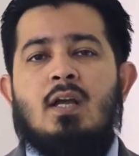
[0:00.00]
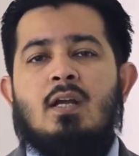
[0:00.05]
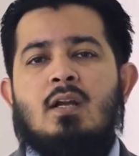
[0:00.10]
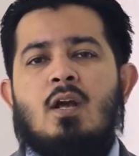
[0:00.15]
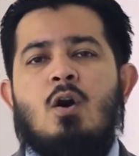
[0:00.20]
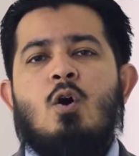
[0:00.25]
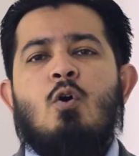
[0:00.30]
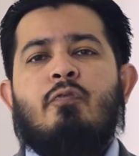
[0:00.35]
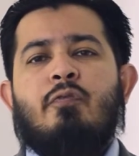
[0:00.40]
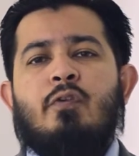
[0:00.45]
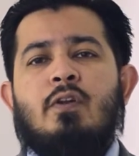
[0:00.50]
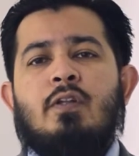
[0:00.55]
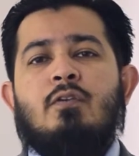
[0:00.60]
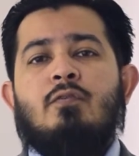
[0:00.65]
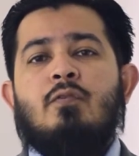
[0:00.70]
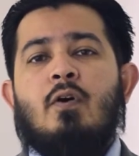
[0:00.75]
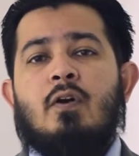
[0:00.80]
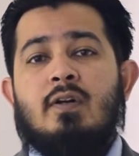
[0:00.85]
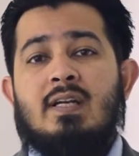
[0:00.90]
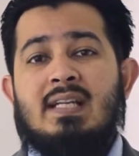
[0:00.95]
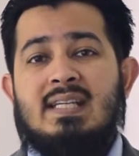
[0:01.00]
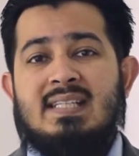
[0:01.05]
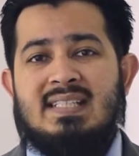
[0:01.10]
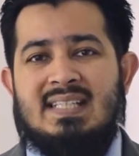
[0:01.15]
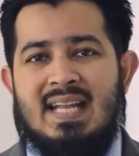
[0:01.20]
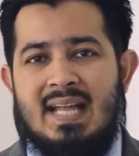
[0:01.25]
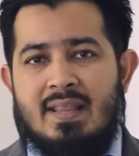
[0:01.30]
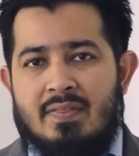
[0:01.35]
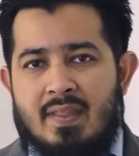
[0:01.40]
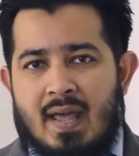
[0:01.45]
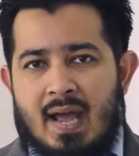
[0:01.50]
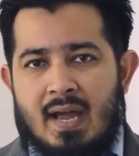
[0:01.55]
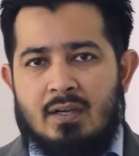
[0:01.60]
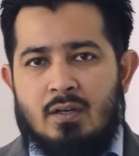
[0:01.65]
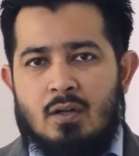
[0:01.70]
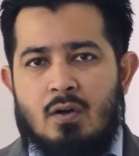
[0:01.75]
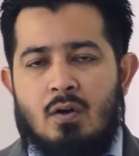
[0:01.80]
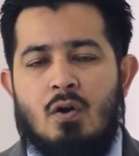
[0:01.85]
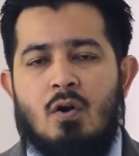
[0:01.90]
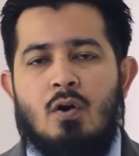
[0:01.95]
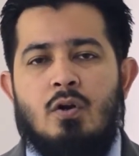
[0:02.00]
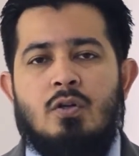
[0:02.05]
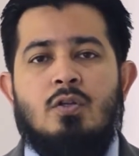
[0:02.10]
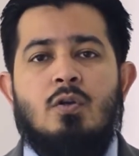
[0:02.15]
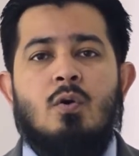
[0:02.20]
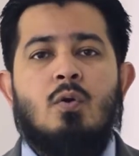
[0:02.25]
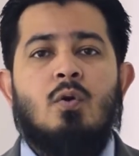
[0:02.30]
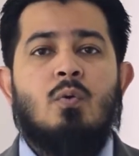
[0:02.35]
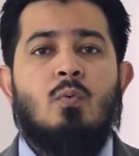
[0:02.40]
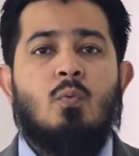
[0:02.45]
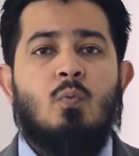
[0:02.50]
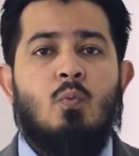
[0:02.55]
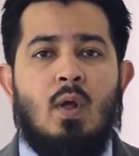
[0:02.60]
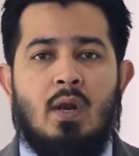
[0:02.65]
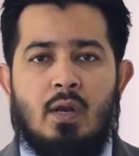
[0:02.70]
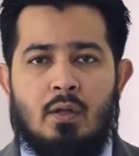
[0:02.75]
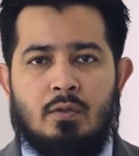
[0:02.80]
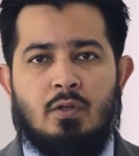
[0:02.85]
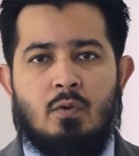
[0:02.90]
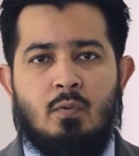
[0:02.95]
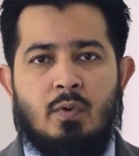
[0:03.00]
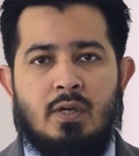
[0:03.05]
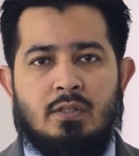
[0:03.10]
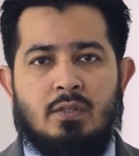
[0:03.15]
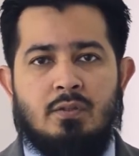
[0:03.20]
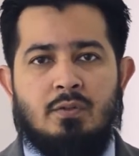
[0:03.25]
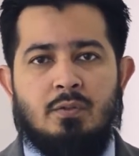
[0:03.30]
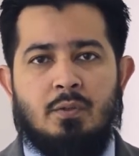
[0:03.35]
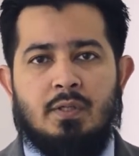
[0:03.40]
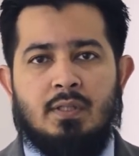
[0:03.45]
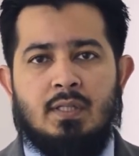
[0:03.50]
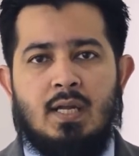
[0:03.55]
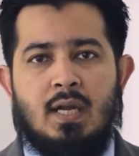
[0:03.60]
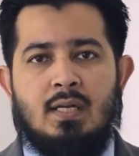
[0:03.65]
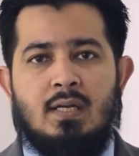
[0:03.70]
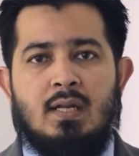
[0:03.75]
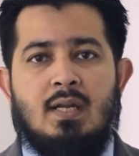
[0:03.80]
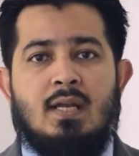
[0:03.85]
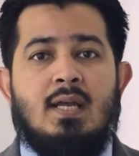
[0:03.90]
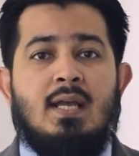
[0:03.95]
Now hopefully you've already done that or you're well on your way to doing that.